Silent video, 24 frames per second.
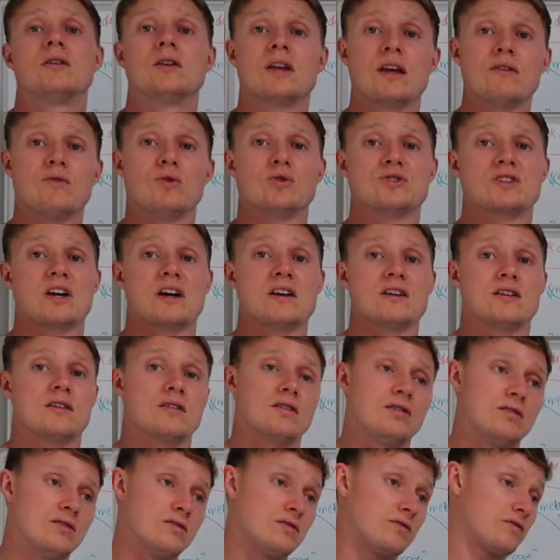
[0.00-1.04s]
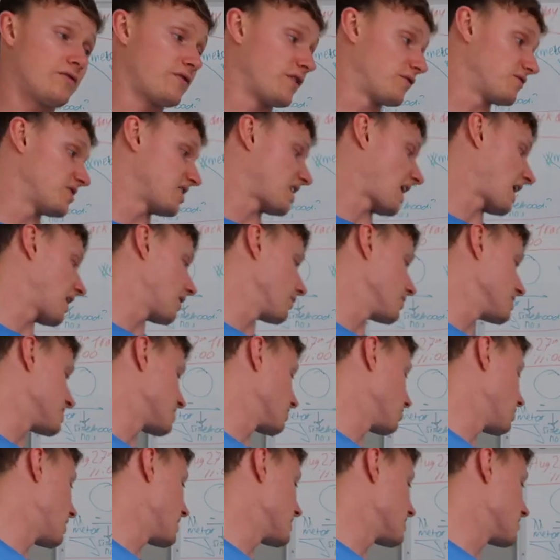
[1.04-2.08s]
give or take 50 calories
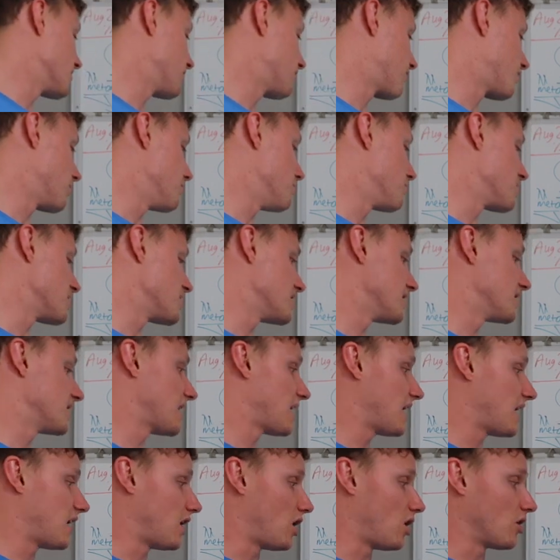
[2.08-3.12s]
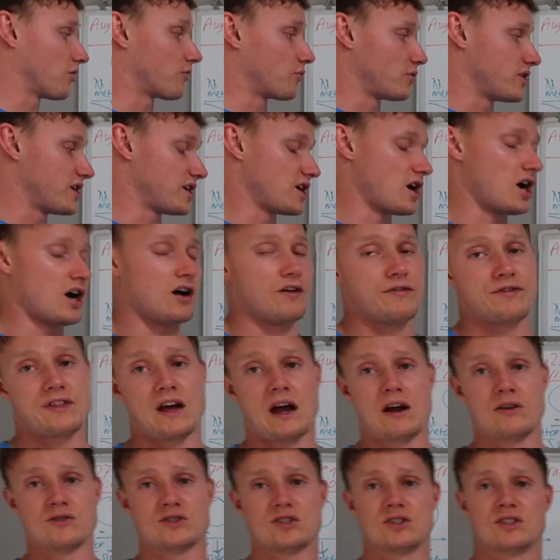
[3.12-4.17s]
away from being at our
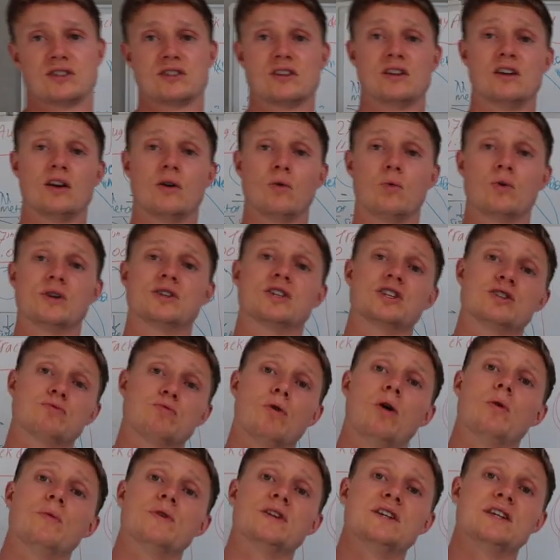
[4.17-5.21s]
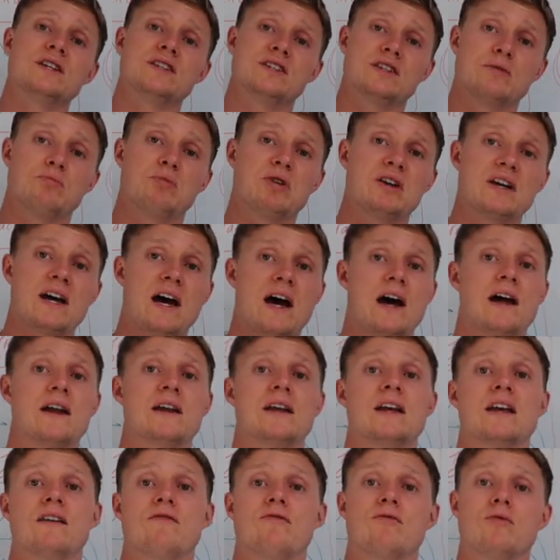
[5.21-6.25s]
3,500, which is what we need to be
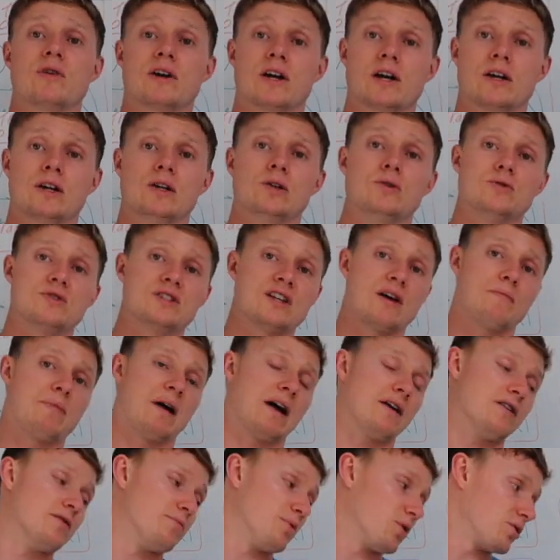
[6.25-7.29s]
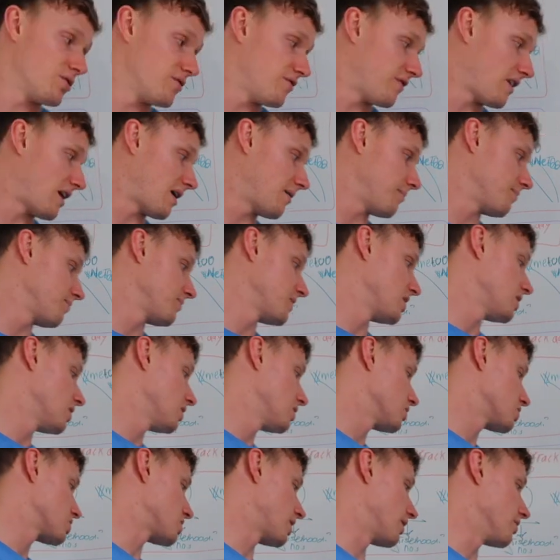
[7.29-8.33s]
at if we're going to lose that pound of body fat.
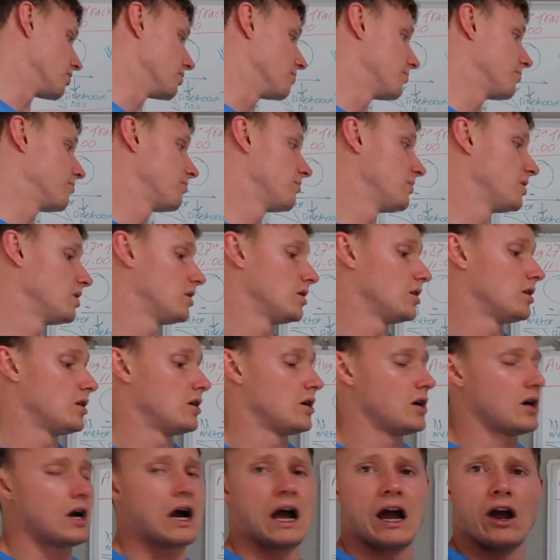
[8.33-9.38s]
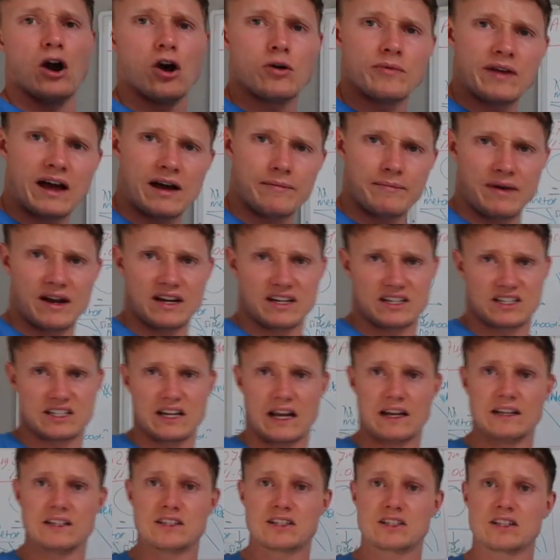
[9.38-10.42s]
So I hope that makes
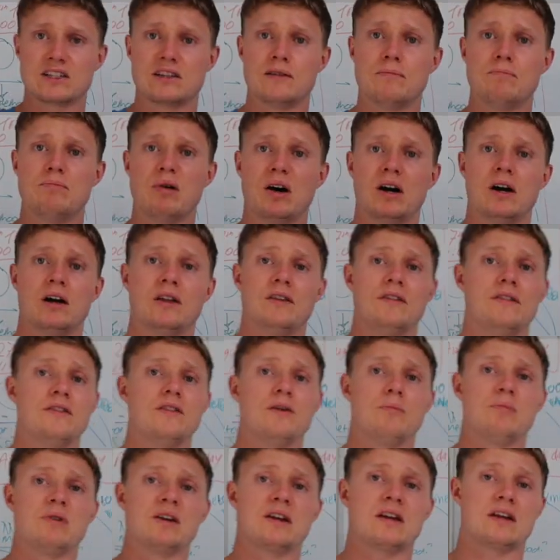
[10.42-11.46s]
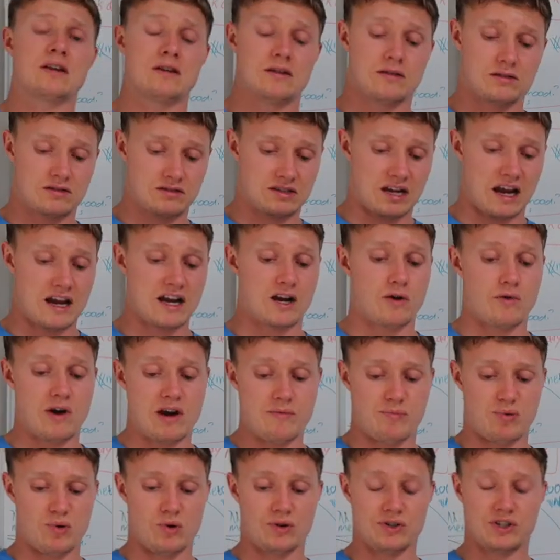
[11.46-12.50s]
sense, but the big
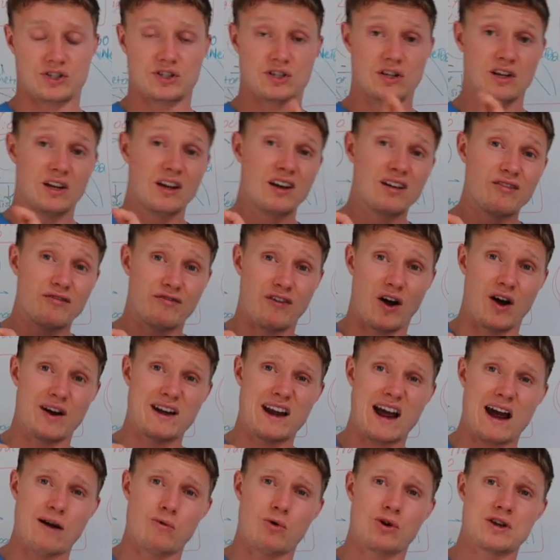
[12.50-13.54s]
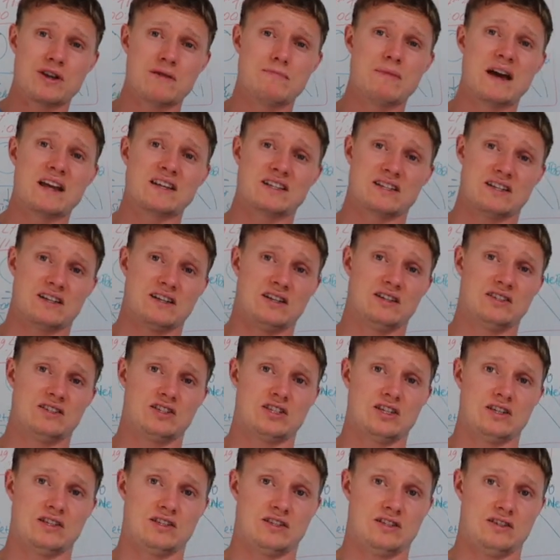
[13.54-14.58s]
takeaway points, find out what your
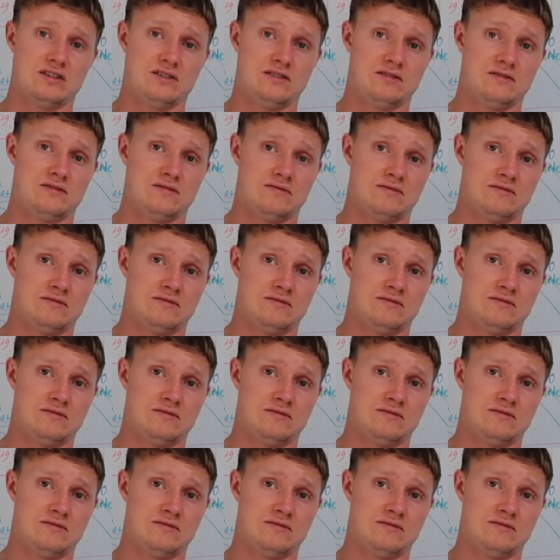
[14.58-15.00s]
maintenance is.